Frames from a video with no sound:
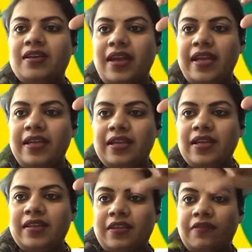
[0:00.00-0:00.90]
right?
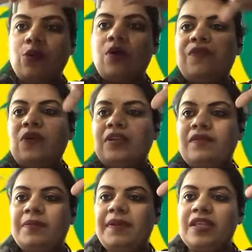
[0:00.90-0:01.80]
The flow of
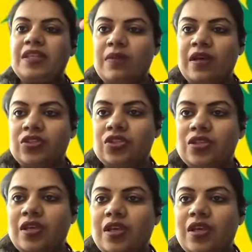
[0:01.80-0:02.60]
water will be this much.